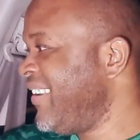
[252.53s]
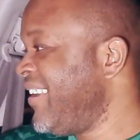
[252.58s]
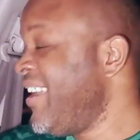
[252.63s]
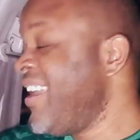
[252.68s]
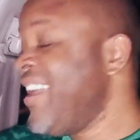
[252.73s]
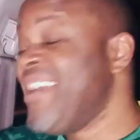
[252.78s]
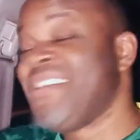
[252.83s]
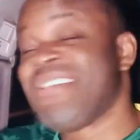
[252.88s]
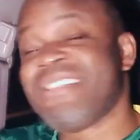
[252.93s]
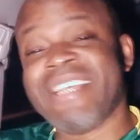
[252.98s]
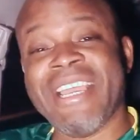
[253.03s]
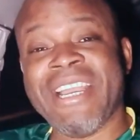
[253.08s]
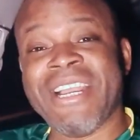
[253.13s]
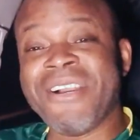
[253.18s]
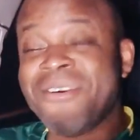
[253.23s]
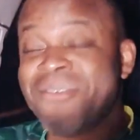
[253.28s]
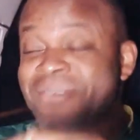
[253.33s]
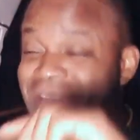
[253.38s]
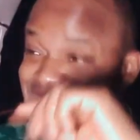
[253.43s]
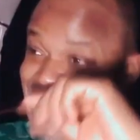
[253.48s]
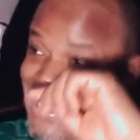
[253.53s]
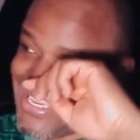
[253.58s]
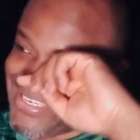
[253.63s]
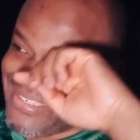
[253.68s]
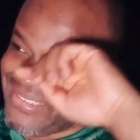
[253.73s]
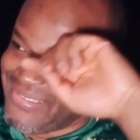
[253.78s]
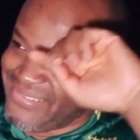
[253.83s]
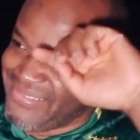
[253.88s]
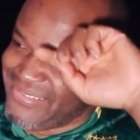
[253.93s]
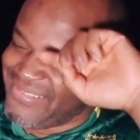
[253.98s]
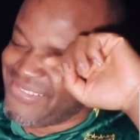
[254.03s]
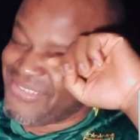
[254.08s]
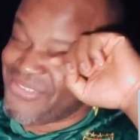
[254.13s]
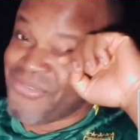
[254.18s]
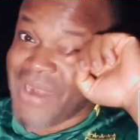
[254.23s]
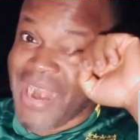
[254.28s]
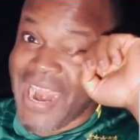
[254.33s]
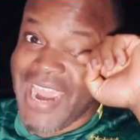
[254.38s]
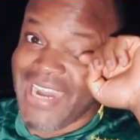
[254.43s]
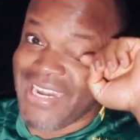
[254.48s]
and go. Take away,
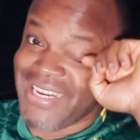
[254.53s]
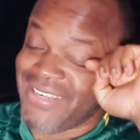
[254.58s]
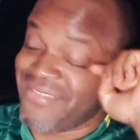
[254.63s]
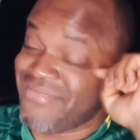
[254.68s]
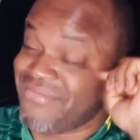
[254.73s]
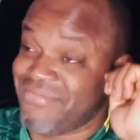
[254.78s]
right?